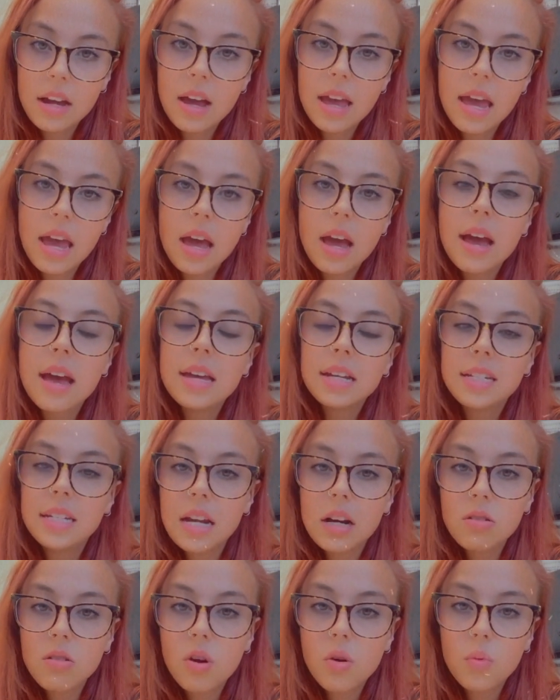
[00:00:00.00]
a
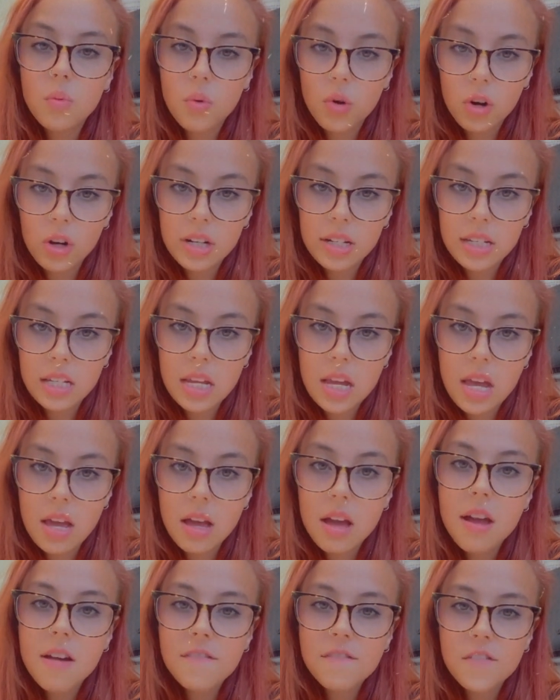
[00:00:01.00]
Darrow
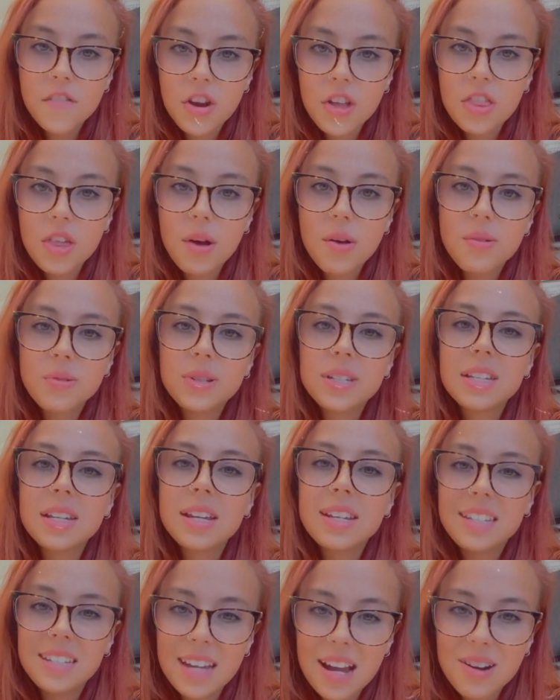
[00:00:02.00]
warranty for those
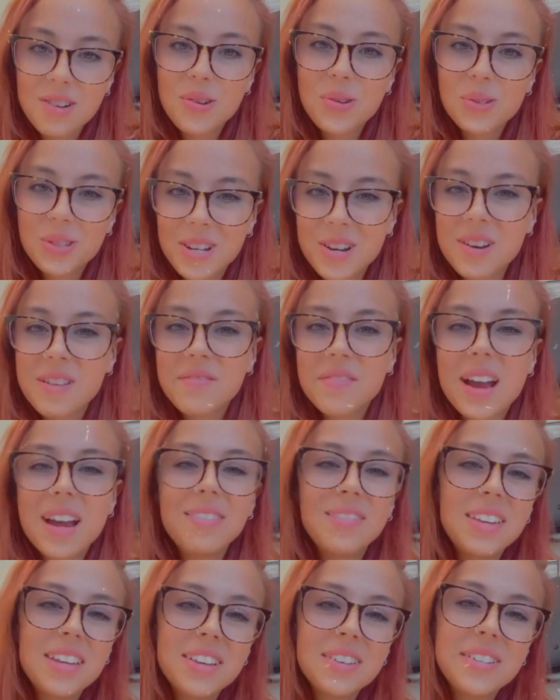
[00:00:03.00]
Darrow
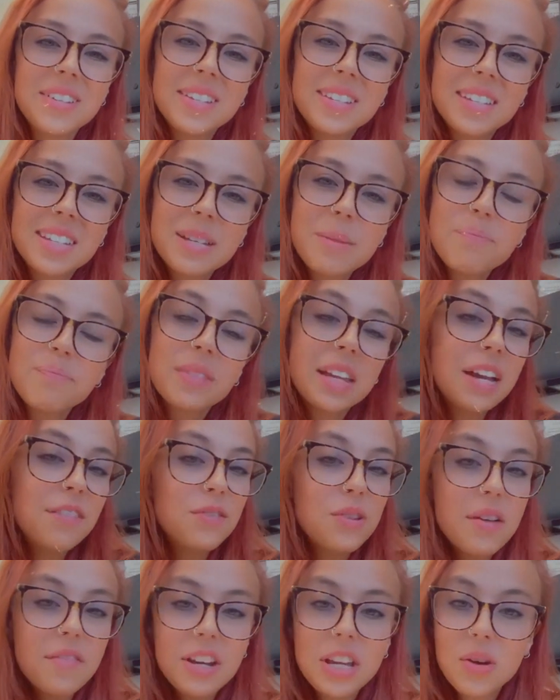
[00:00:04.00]
certified vehicles. If
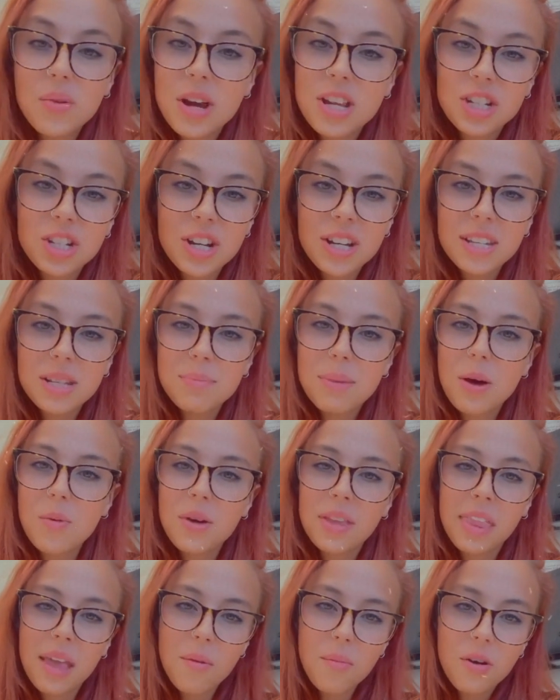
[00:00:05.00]
you have any questions about
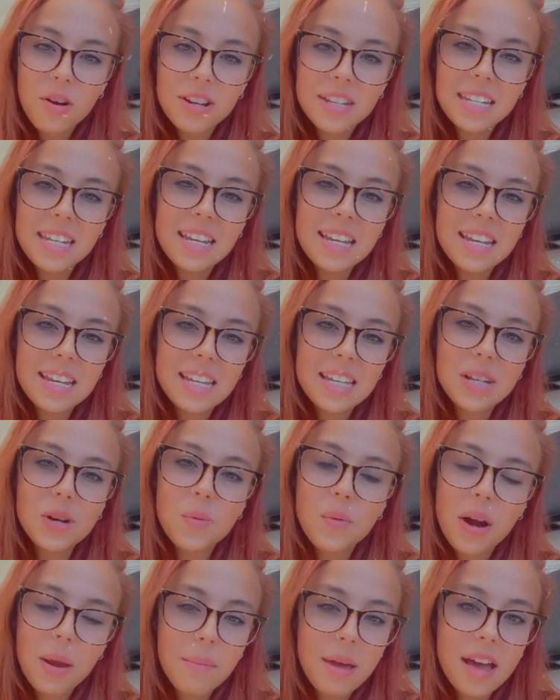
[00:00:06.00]
what that warranty is or
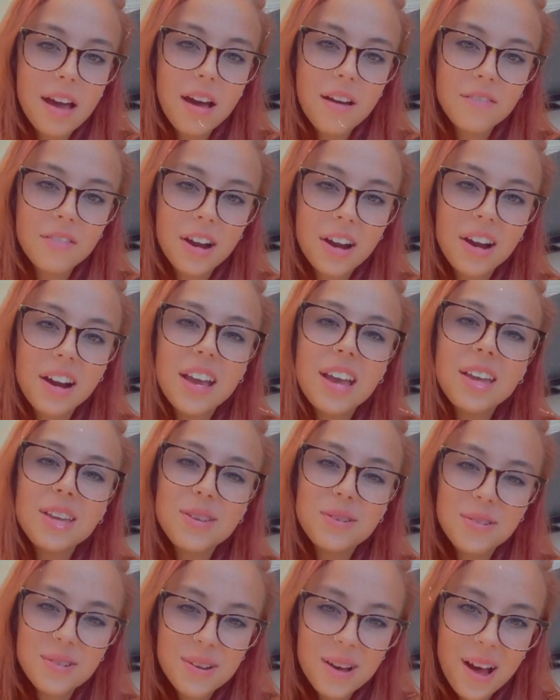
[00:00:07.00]
what it may cover,
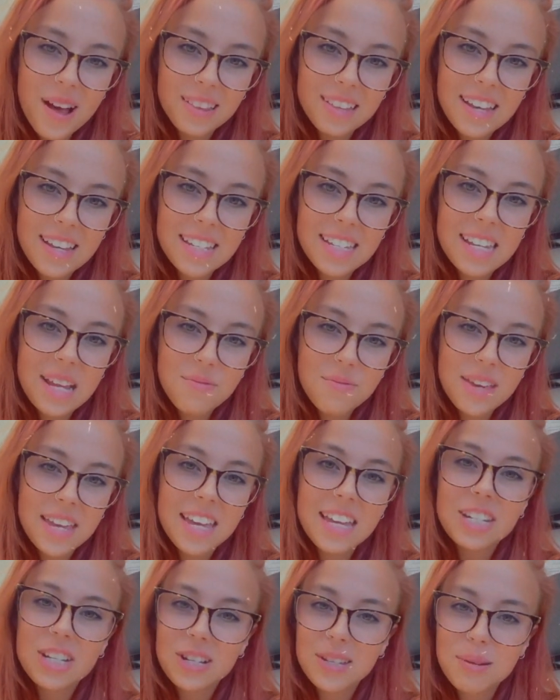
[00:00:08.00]
you can call us and we can
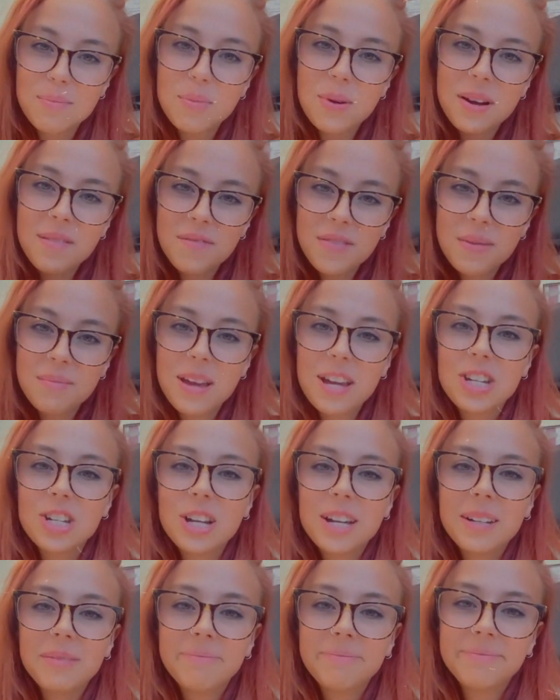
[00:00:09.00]
get you some more
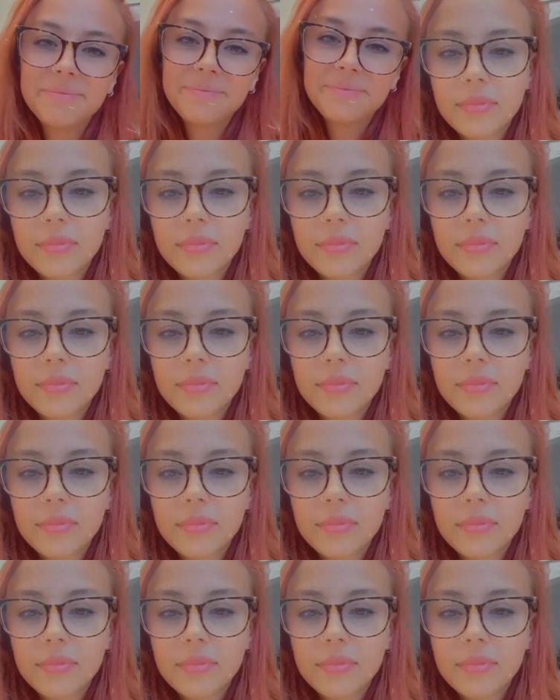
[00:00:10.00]
information.